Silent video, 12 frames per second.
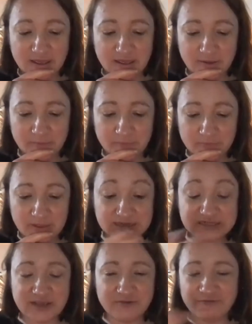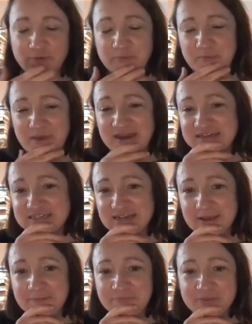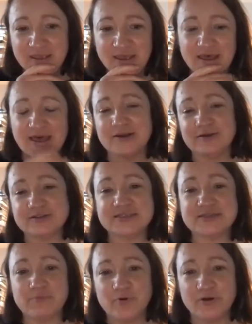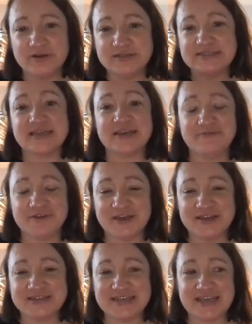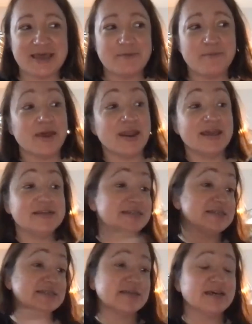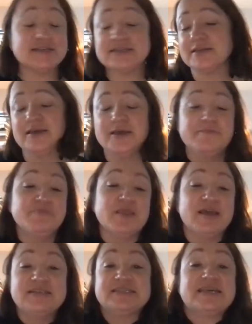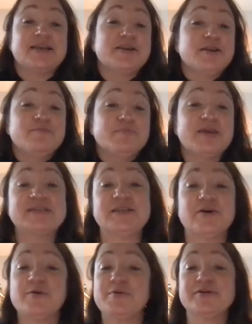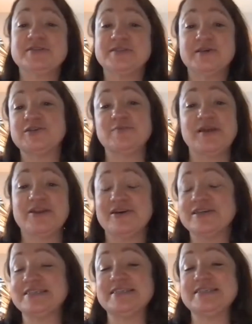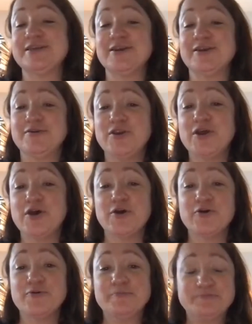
um, actually a former manager had mm. lost someone significant to him, and I just I'd I just hadn't picked it up on social media. I just didn't know,